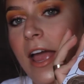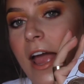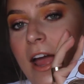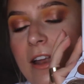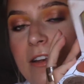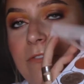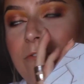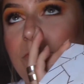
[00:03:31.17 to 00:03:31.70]

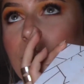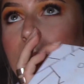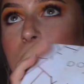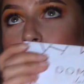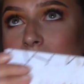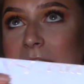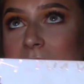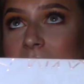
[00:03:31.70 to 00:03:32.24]
And for
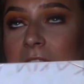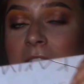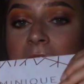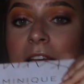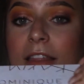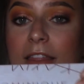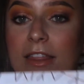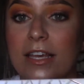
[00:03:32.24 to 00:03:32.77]
me,
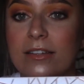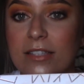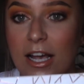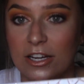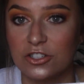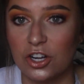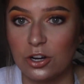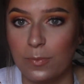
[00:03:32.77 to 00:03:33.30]
this
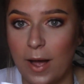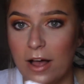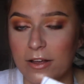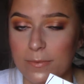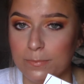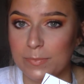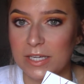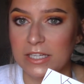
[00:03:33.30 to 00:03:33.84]
eyeshadow
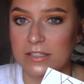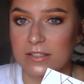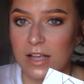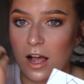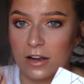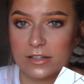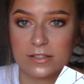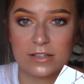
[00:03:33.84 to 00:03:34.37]
palette beats
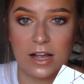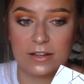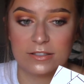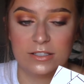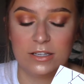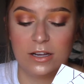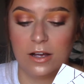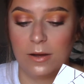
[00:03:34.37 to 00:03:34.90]

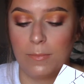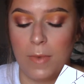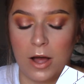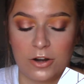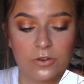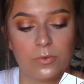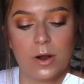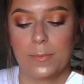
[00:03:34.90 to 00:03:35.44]
Anastasia
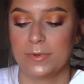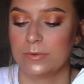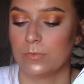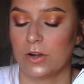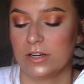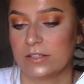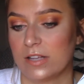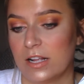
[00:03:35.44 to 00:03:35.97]
Modern
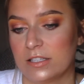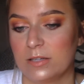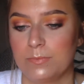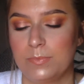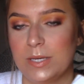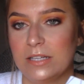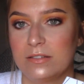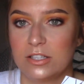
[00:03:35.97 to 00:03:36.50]
Renaissance. It
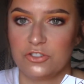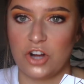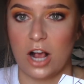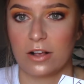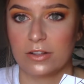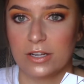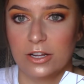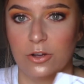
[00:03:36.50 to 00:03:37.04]
beats the
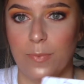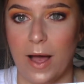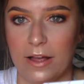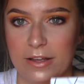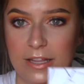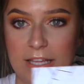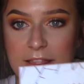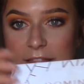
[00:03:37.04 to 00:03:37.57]
Jaclyn Hill
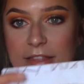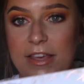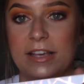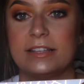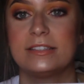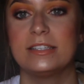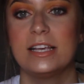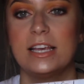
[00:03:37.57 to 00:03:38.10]
palette. Like,
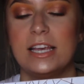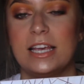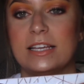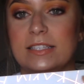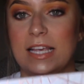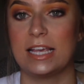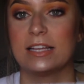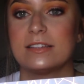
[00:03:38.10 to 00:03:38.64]
this
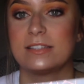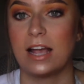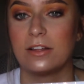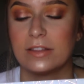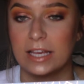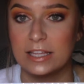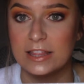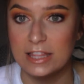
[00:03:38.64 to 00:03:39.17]
is hands
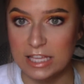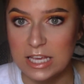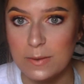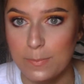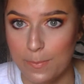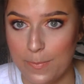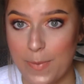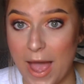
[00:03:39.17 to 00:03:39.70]
down like
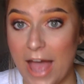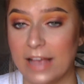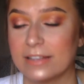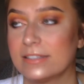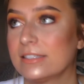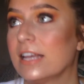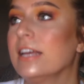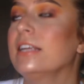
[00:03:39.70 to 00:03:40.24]
the
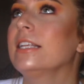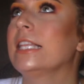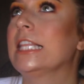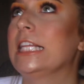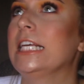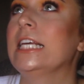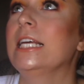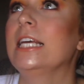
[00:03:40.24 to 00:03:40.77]
best
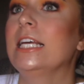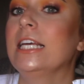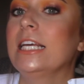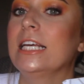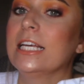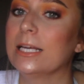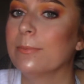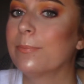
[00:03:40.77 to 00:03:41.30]

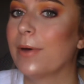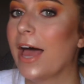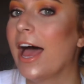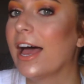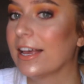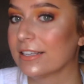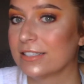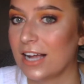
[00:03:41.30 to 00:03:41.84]

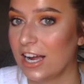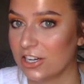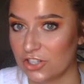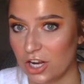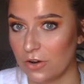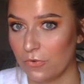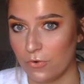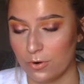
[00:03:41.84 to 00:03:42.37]

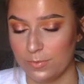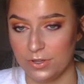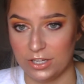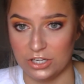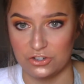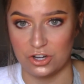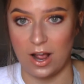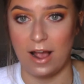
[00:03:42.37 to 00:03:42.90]
eyeshadow
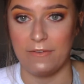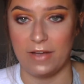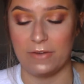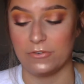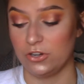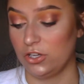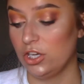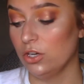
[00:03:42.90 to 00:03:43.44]
formulation I've
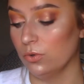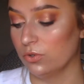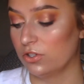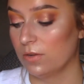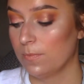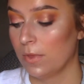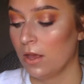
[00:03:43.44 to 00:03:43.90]
ever used.